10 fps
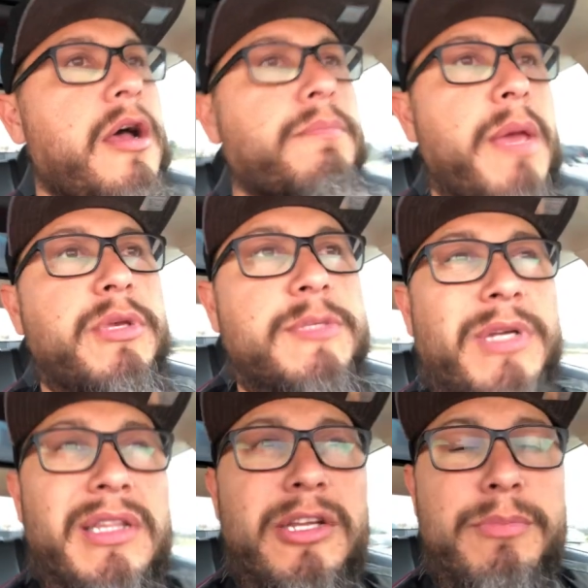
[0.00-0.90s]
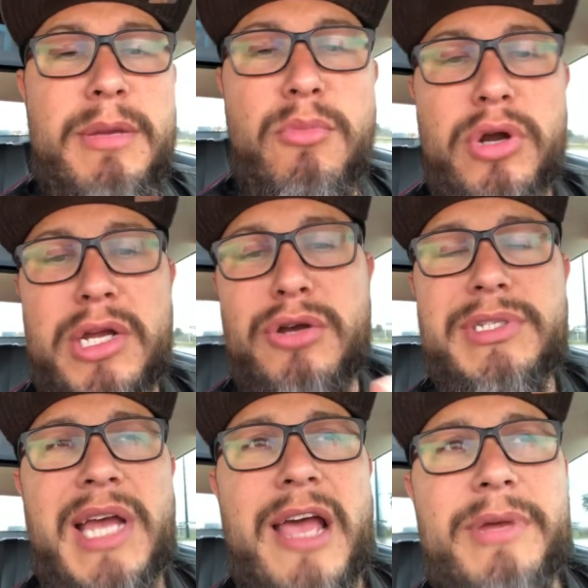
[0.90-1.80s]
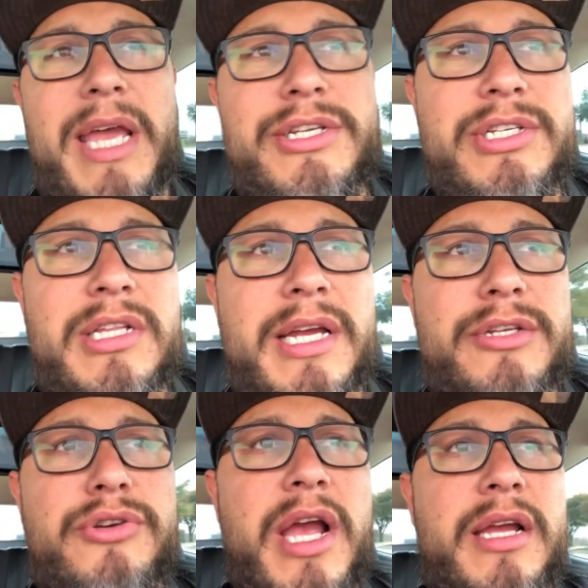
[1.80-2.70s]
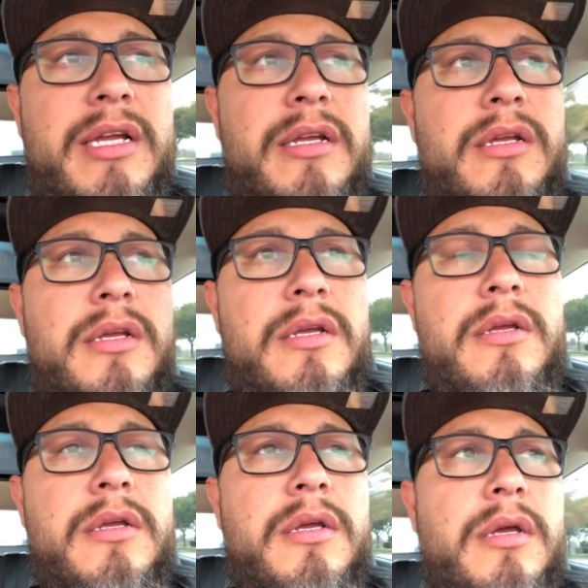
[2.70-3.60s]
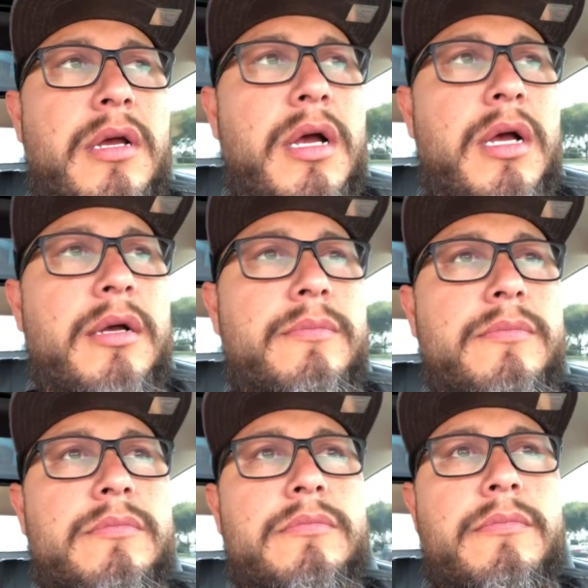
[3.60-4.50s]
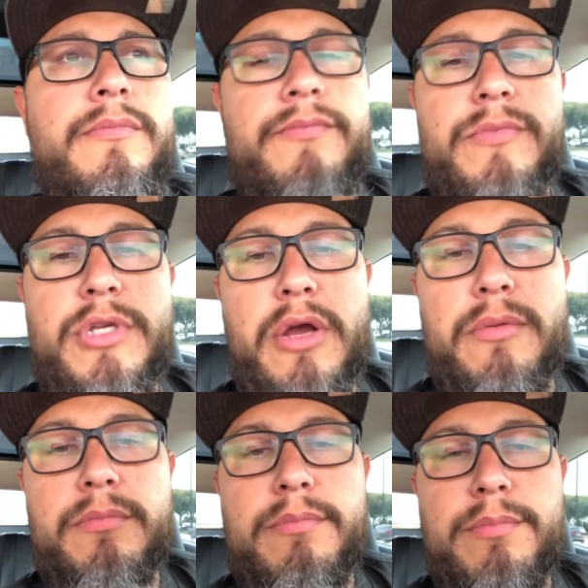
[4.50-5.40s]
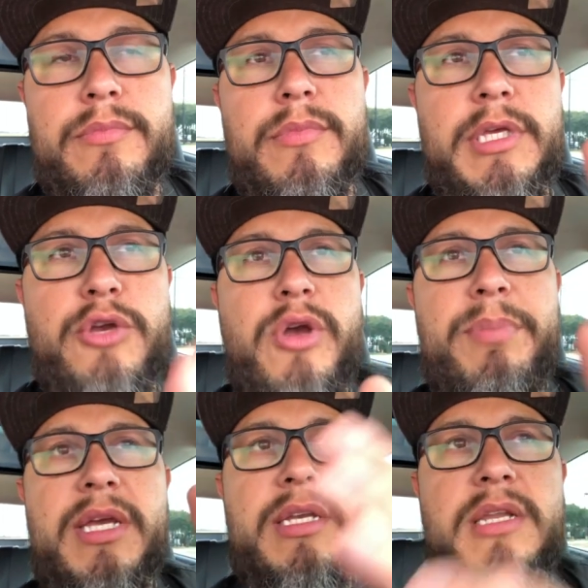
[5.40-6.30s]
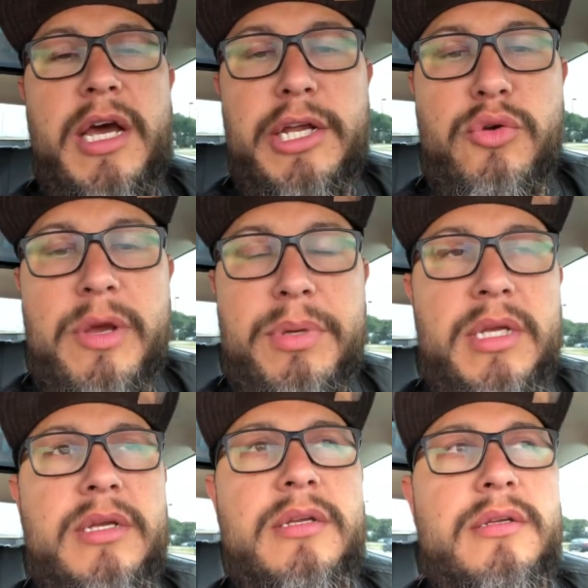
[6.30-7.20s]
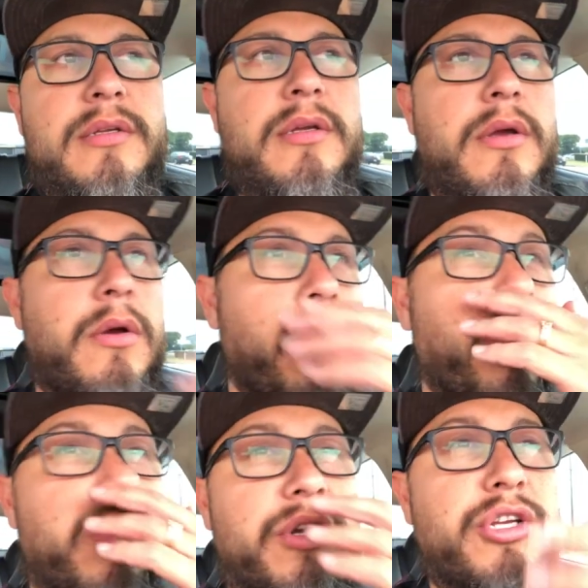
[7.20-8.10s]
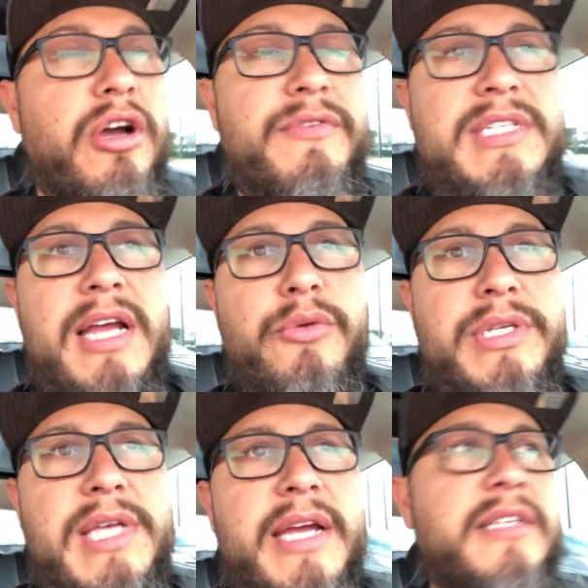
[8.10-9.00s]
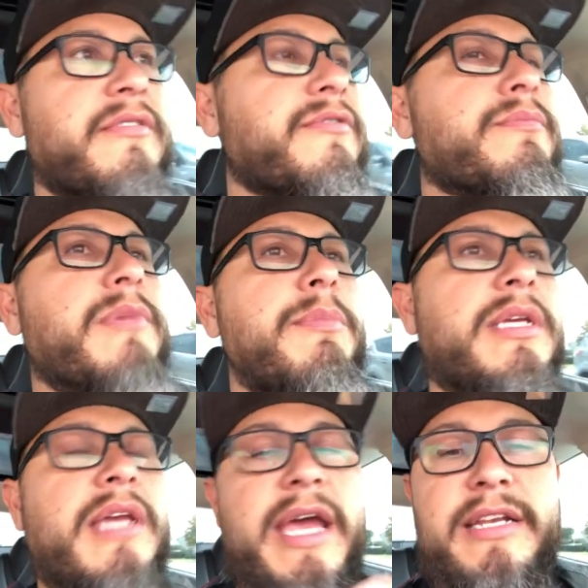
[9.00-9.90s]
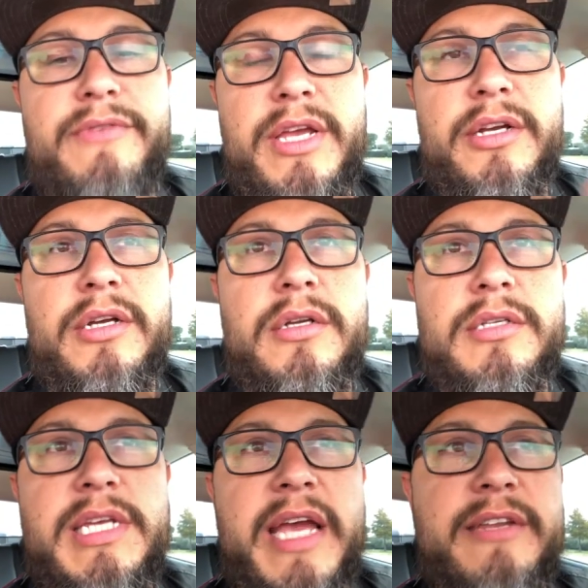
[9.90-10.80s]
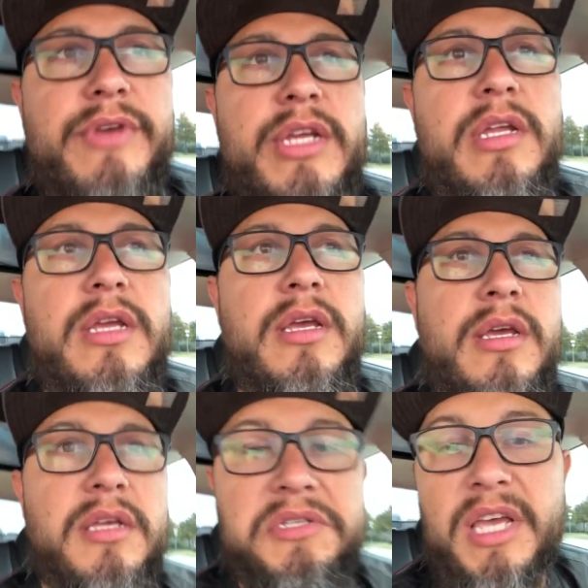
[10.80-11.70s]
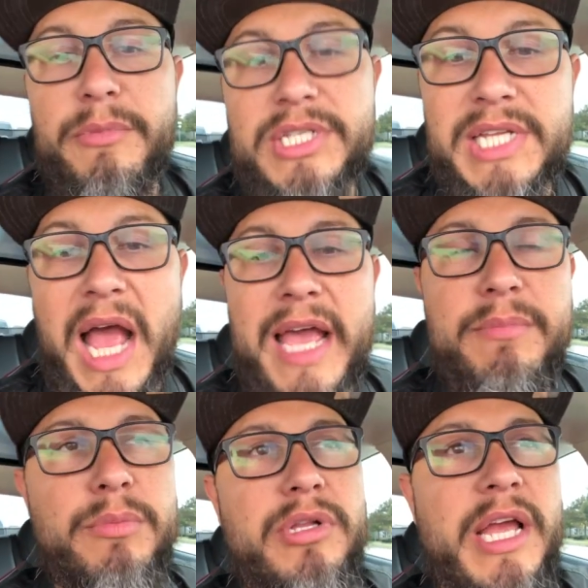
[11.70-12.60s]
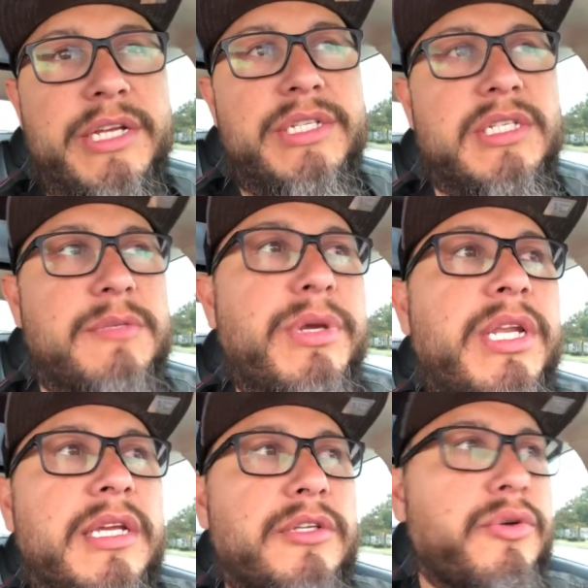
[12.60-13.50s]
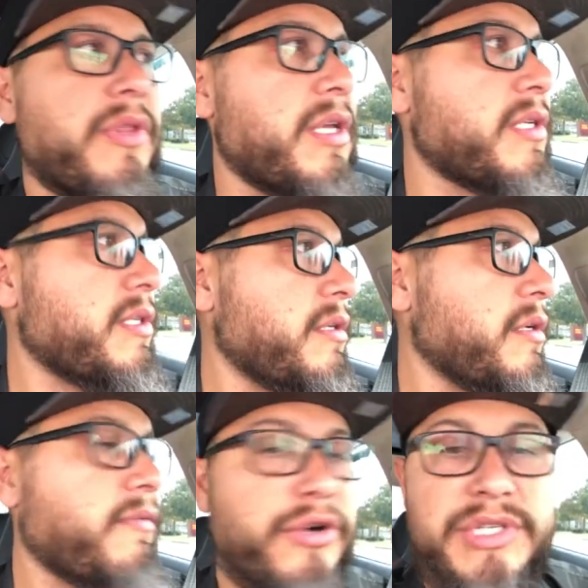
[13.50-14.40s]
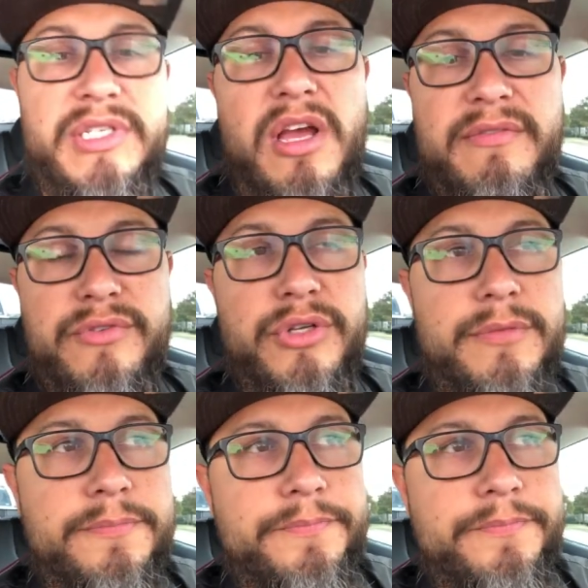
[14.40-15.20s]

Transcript: Maybe you spend a little bit more code time and actually like track, you know, equipping and unequipping, or, you know, if it's not always active, maybe activate or deactivate. See how much time people are actually spending doing this versus on foot.